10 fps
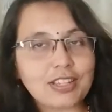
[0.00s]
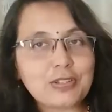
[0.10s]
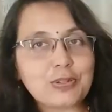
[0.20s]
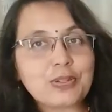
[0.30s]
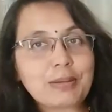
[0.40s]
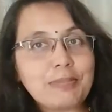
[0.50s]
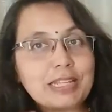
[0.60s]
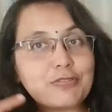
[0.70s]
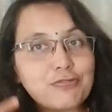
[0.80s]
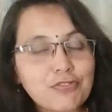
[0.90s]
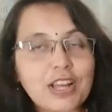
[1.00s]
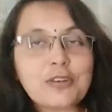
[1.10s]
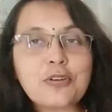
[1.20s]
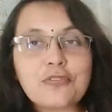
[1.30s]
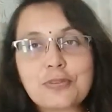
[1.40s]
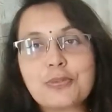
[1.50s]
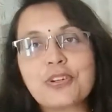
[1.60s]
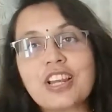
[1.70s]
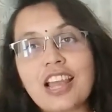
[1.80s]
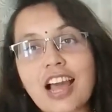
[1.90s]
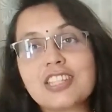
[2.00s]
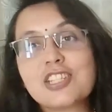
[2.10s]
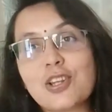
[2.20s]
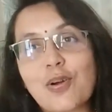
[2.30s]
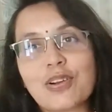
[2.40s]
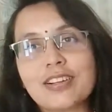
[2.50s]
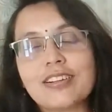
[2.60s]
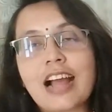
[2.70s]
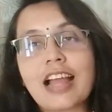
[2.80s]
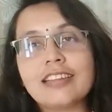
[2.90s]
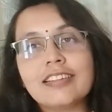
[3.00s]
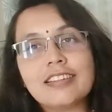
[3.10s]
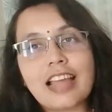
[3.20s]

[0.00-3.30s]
You can make the fun of the book last longer either